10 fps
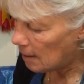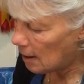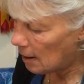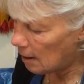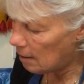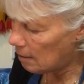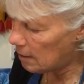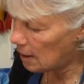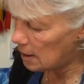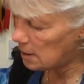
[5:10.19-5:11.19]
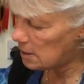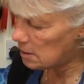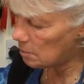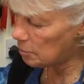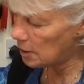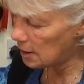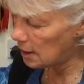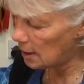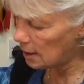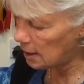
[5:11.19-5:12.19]
the idea is to bring
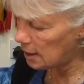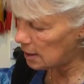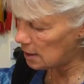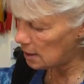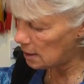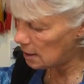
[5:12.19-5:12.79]
the eye in